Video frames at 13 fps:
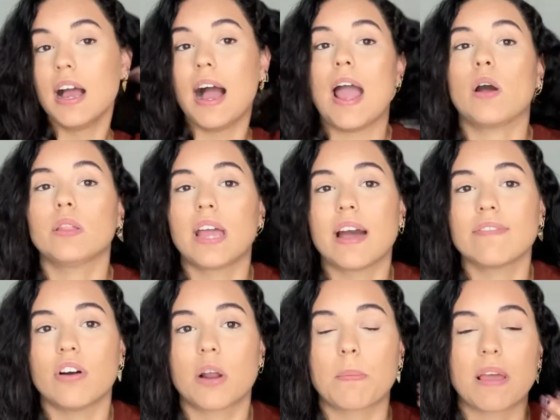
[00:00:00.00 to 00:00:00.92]
I only have
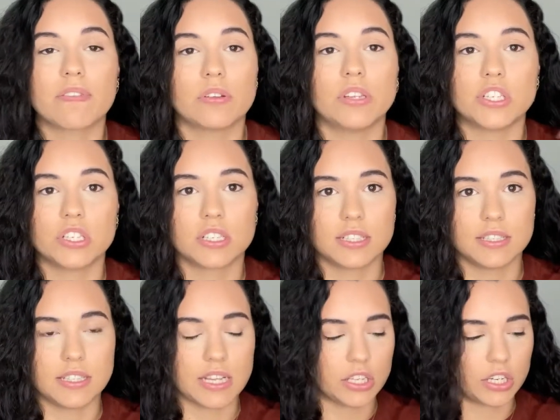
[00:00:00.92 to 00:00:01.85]
on my foundation,
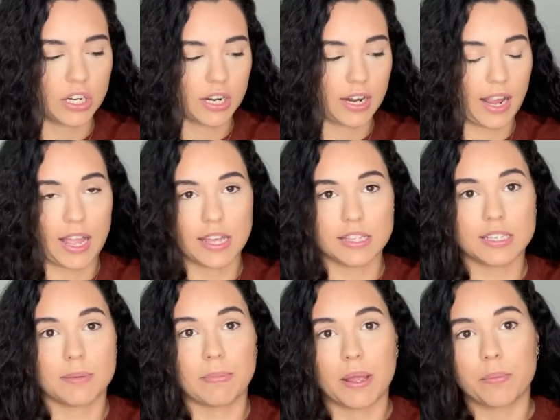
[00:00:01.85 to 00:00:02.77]
concealer,
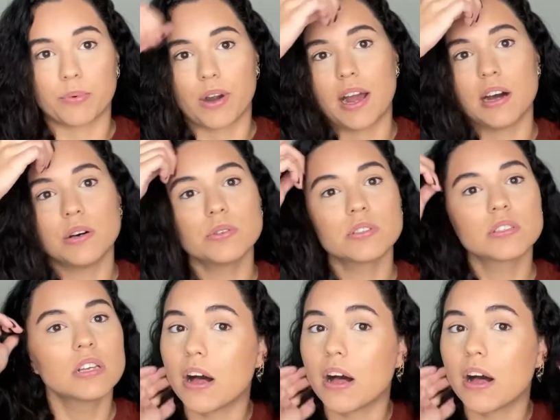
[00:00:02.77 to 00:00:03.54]
and my brows.